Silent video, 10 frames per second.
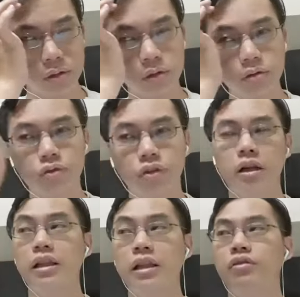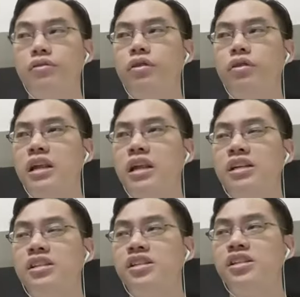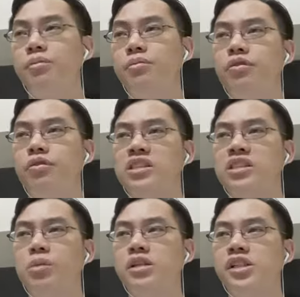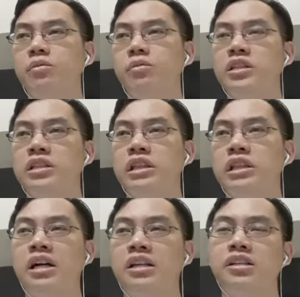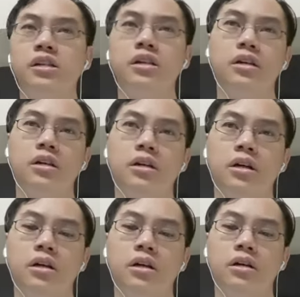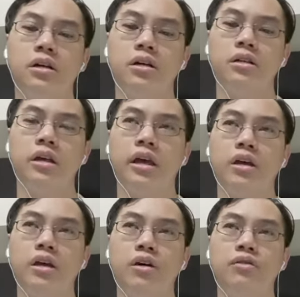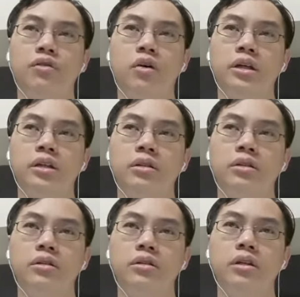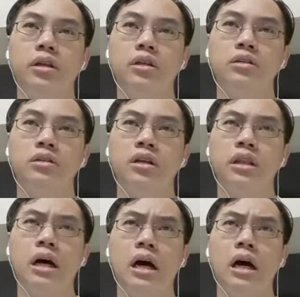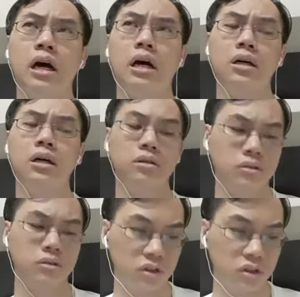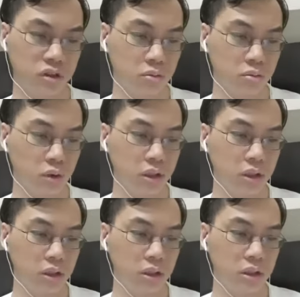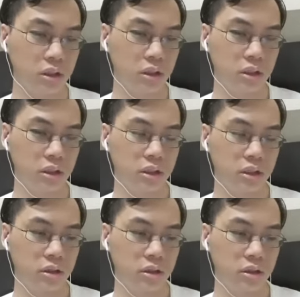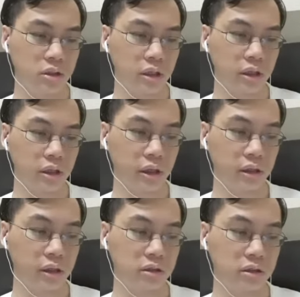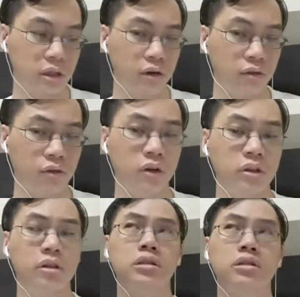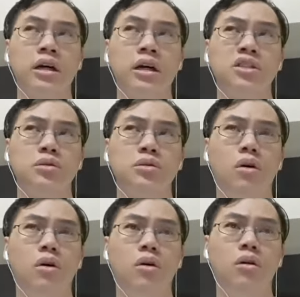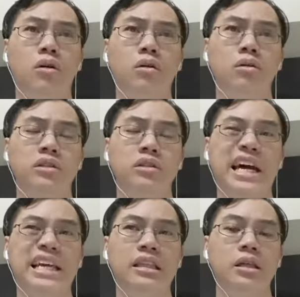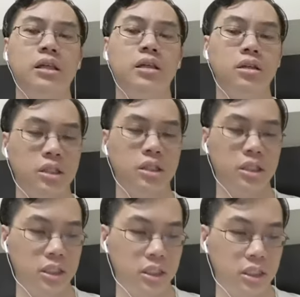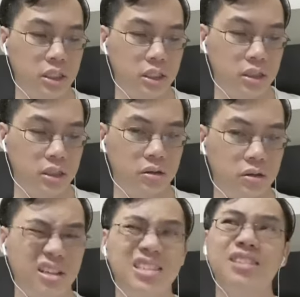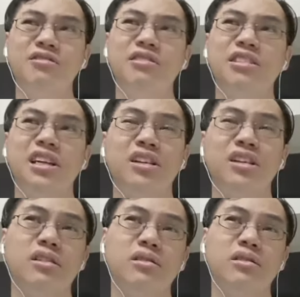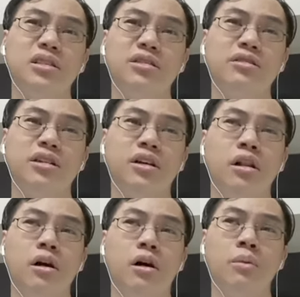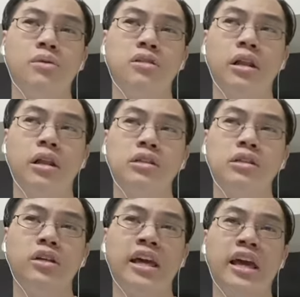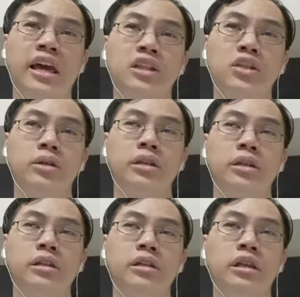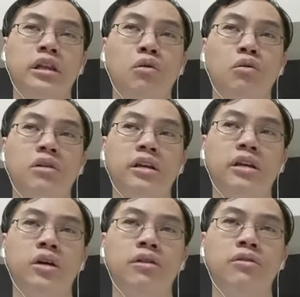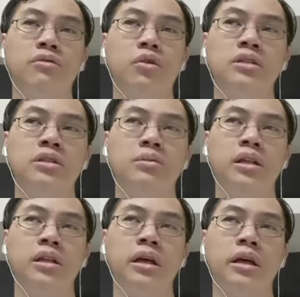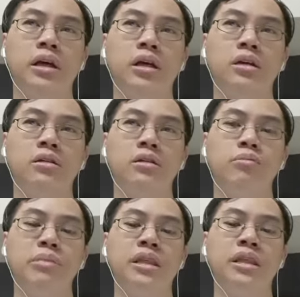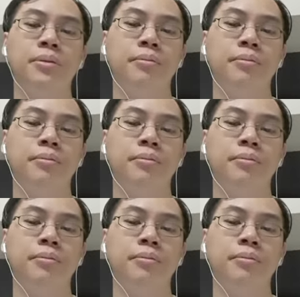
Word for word: for a for a large ship, for the smaller ship which is large, uh, they can avoid things that are smaller. They can things they can avoid things that are small or tiny. So that's not really a lot. That's not really a lot of options unless you're gargantuan, and then only then you can avoid something like medium